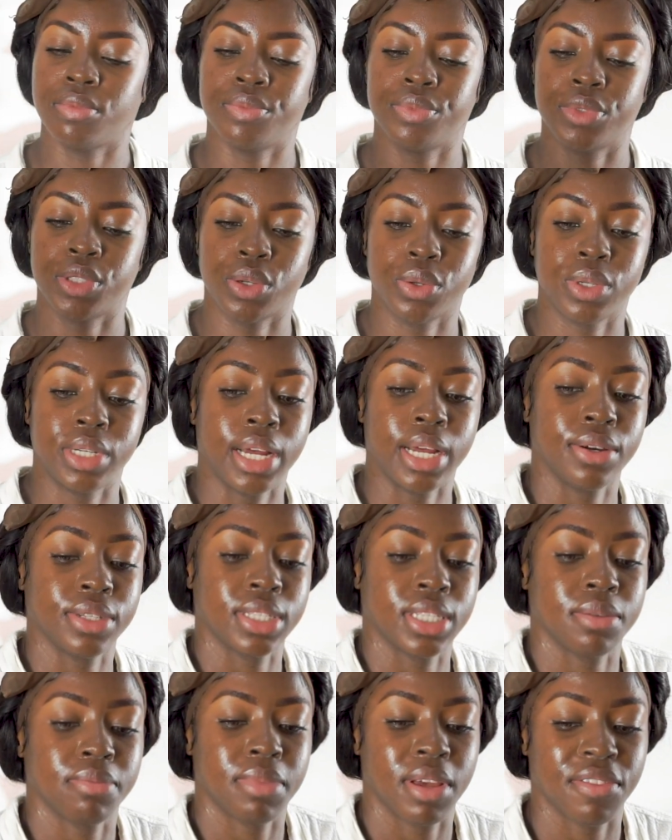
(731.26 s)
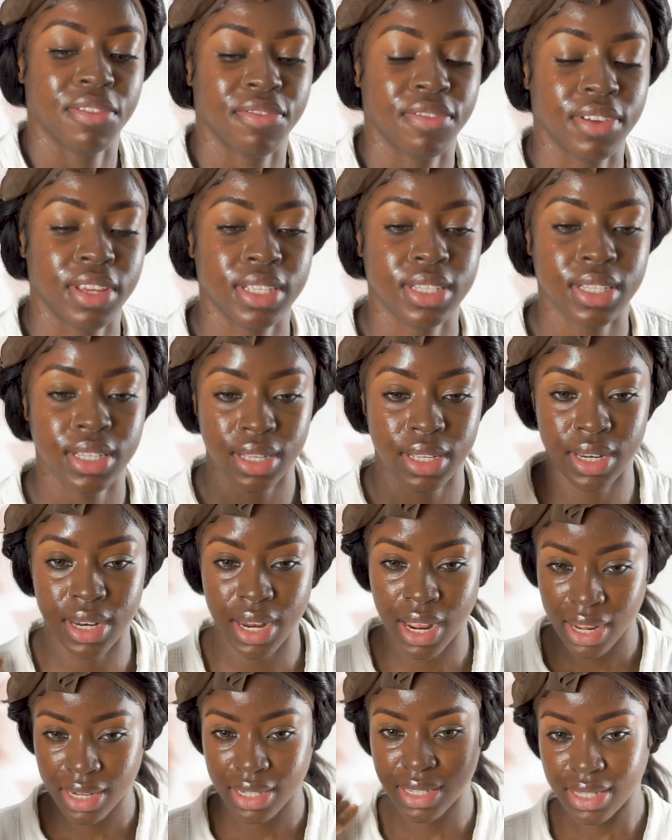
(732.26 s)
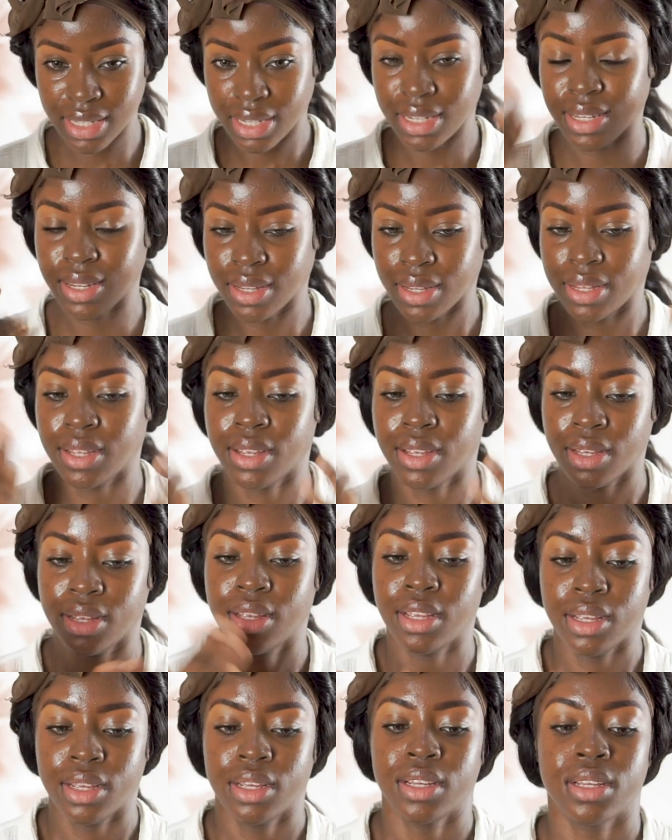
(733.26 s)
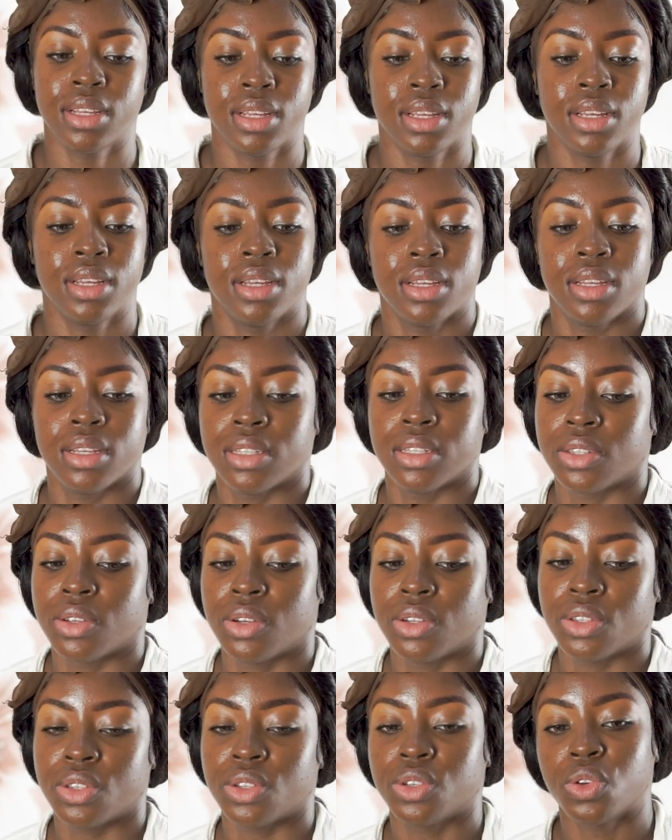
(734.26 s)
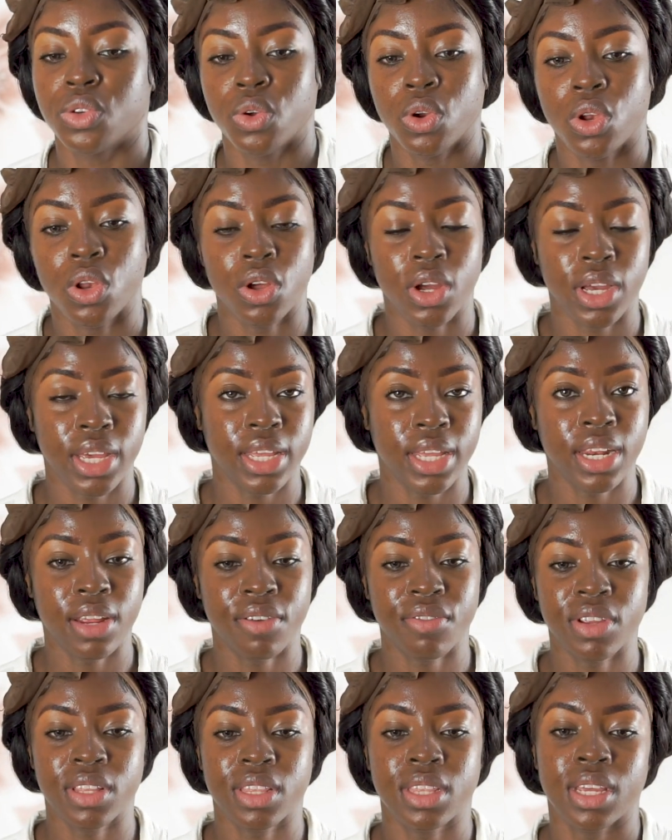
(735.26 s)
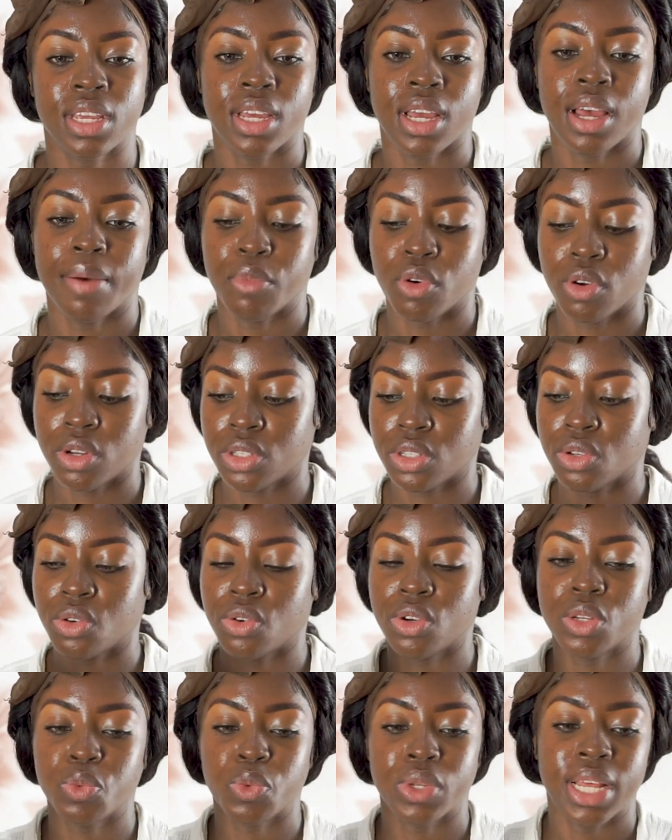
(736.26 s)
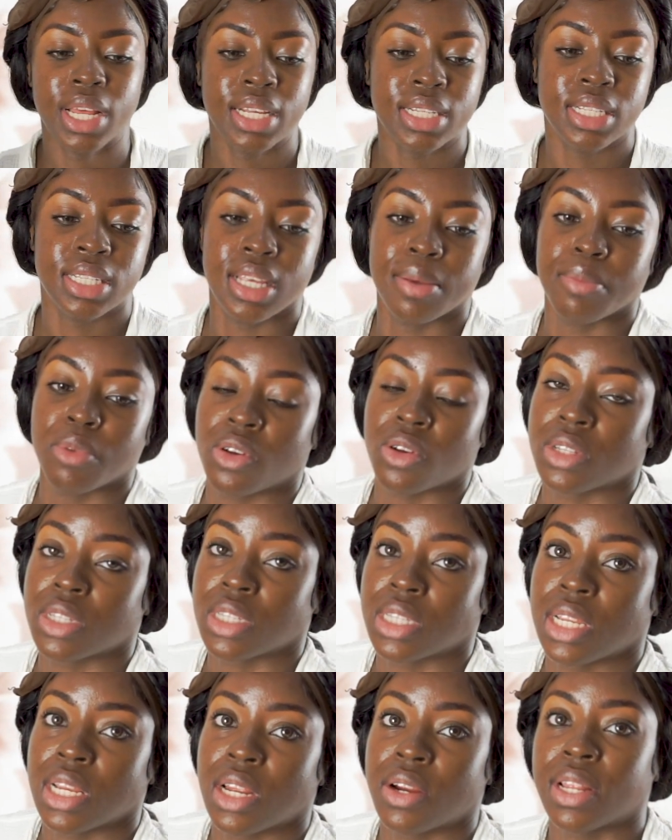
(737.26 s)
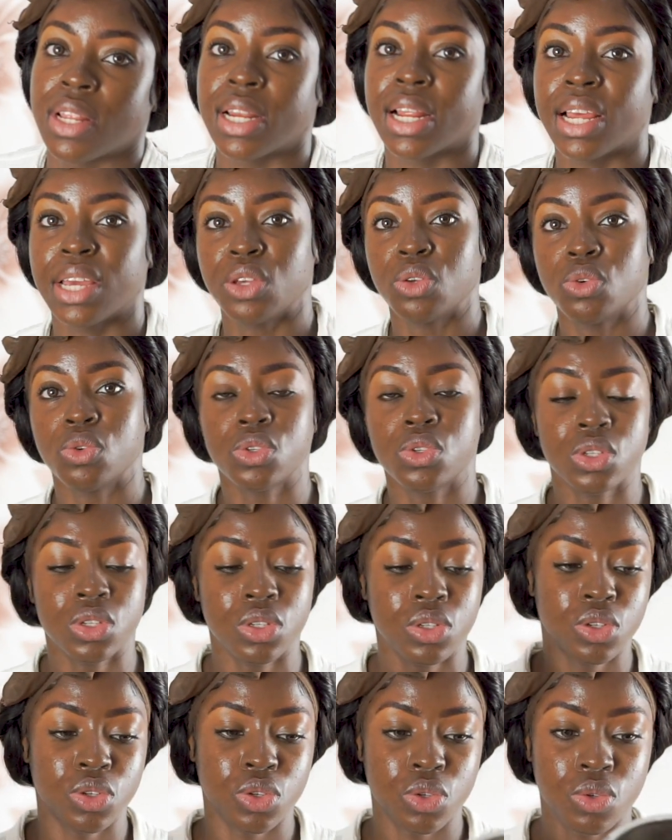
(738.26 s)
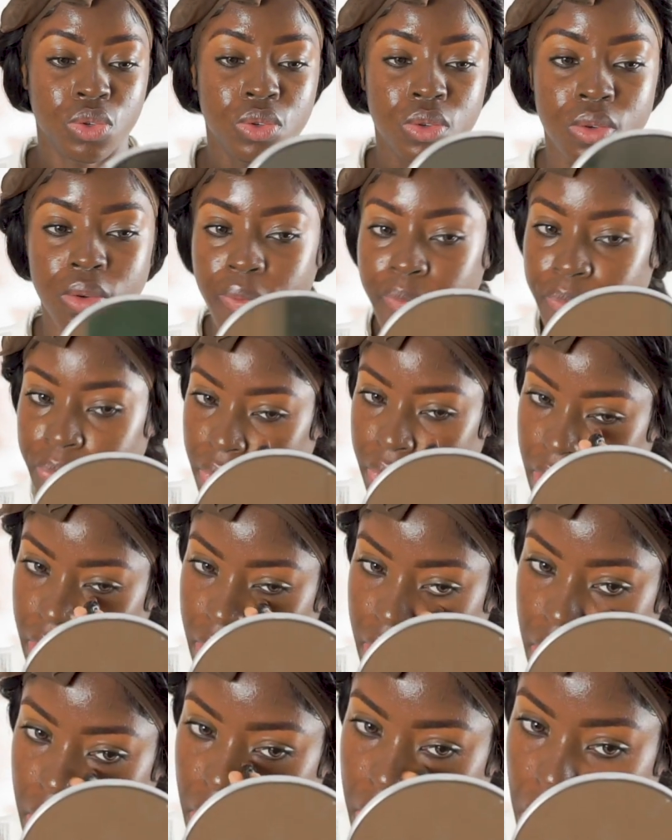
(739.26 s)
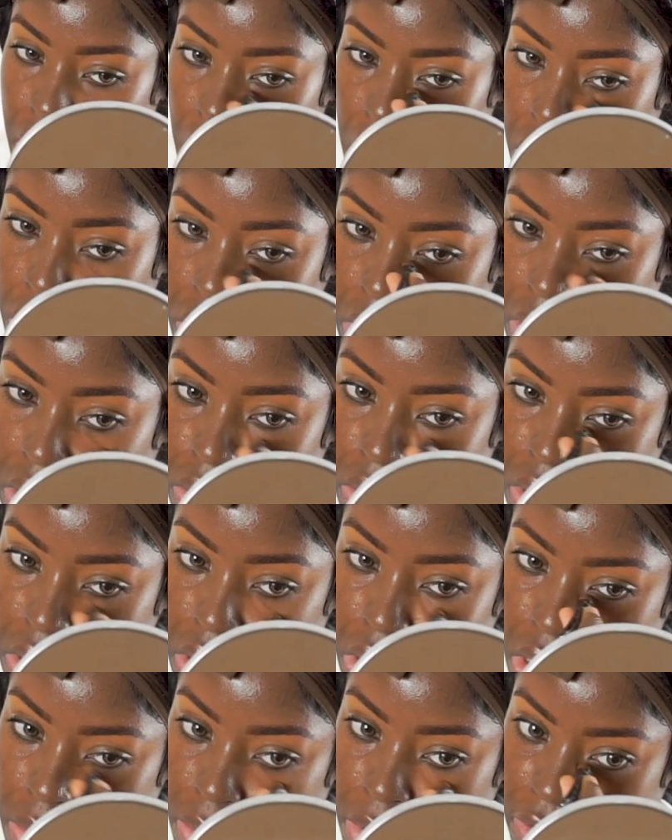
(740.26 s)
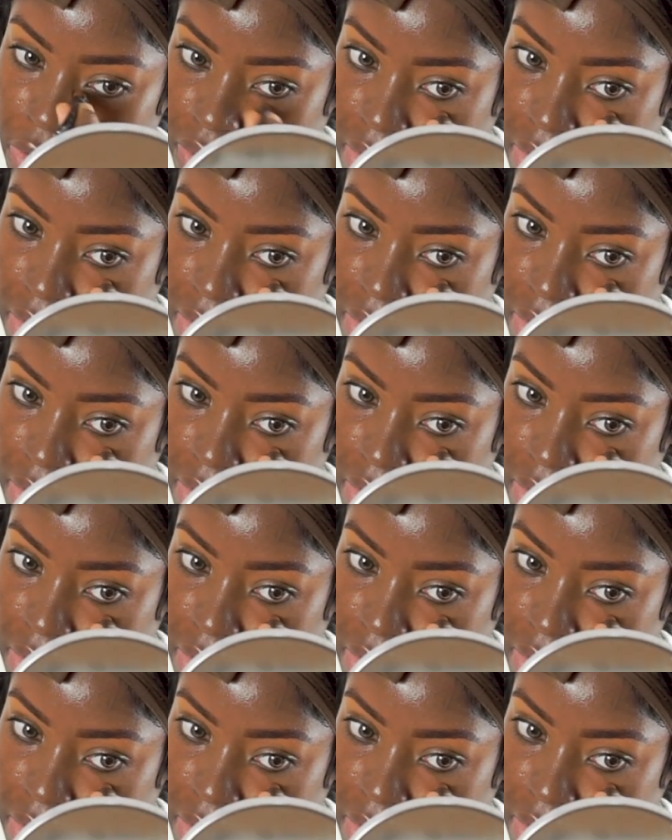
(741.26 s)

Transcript: So dousing my face in that is going to, you know, lock in everything. I'm going to go in with that same concealer that I used to conceal the top of